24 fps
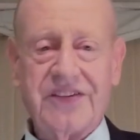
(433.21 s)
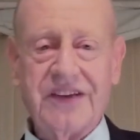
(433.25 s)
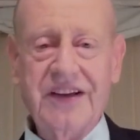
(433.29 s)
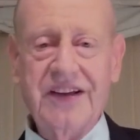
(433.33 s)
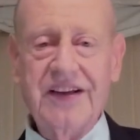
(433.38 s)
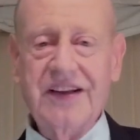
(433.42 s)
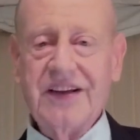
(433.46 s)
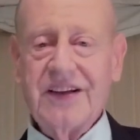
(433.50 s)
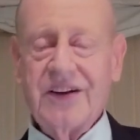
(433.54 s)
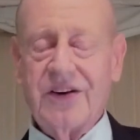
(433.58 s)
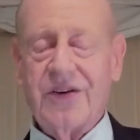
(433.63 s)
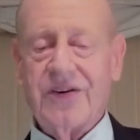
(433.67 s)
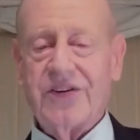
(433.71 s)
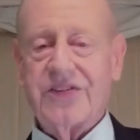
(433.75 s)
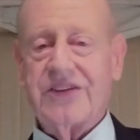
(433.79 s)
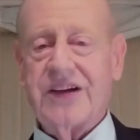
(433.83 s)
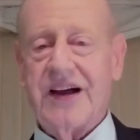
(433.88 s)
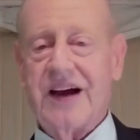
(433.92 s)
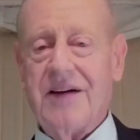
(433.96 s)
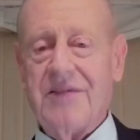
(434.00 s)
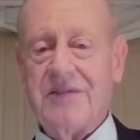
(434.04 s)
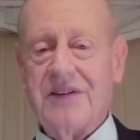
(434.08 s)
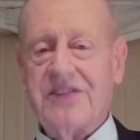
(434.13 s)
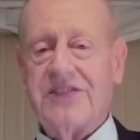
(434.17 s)
Of course,
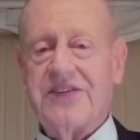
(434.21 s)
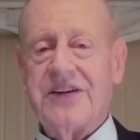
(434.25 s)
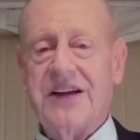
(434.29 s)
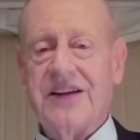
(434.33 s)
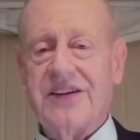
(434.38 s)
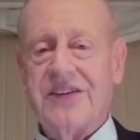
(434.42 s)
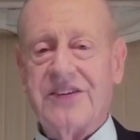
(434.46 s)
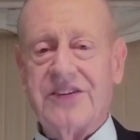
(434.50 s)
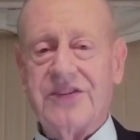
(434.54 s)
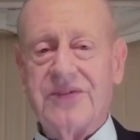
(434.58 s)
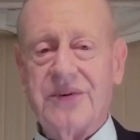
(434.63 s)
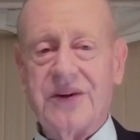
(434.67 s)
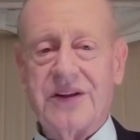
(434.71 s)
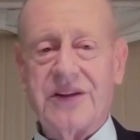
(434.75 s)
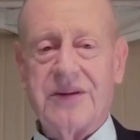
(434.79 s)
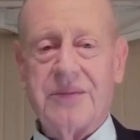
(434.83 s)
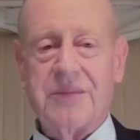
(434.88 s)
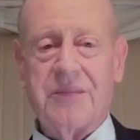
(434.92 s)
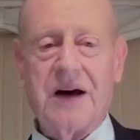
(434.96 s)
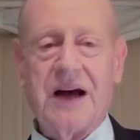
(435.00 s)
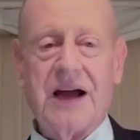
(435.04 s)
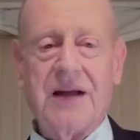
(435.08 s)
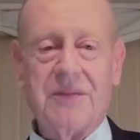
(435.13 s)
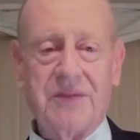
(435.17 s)
common sense is what the
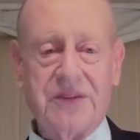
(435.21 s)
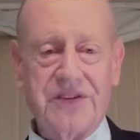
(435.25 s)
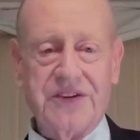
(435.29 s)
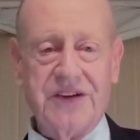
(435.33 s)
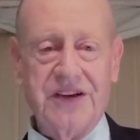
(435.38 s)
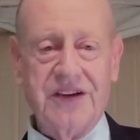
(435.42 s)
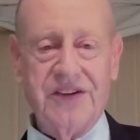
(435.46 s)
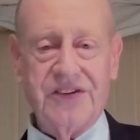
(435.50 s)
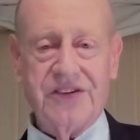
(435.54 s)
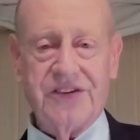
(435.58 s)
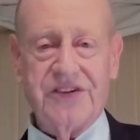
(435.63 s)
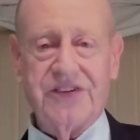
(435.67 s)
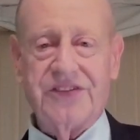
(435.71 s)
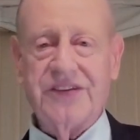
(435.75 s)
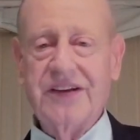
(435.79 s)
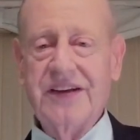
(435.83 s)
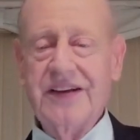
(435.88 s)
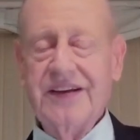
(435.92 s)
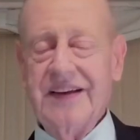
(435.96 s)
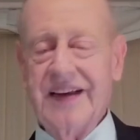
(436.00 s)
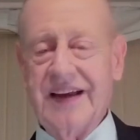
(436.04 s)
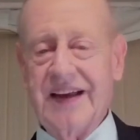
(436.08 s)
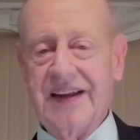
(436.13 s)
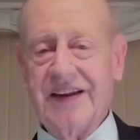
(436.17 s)
Bible teaches,
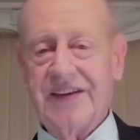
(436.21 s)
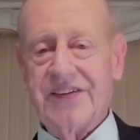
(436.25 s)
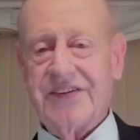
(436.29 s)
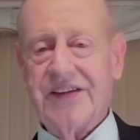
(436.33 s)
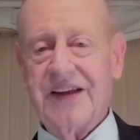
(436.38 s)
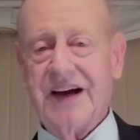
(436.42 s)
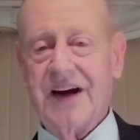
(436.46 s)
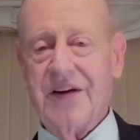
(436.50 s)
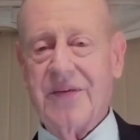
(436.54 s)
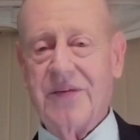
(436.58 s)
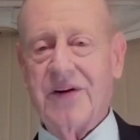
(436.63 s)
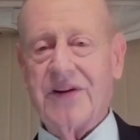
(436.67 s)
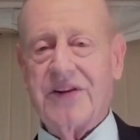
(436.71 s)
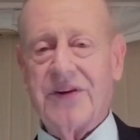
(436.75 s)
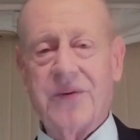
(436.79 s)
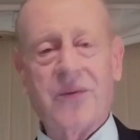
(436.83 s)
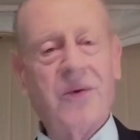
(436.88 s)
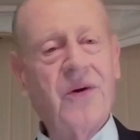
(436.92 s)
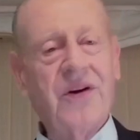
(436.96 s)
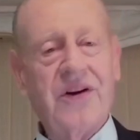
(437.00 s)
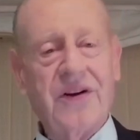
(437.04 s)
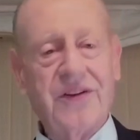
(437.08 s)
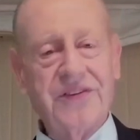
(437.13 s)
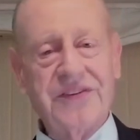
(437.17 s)
and it's not what the
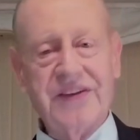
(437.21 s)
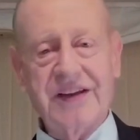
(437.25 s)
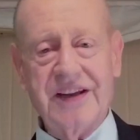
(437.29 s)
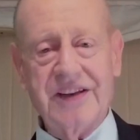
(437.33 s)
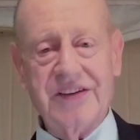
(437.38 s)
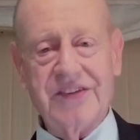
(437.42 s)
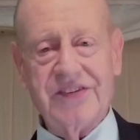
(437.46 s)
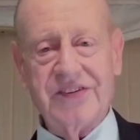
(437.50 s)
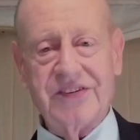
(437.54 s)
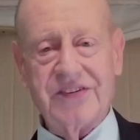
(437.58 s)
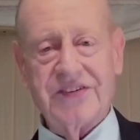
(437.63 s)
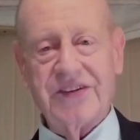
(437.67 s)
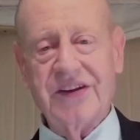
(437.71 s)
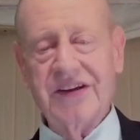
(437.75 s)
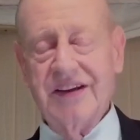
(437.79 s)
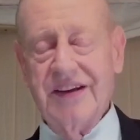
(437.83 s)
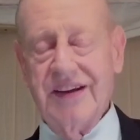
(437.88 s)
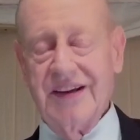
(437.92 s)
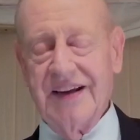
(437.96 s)
world teaches.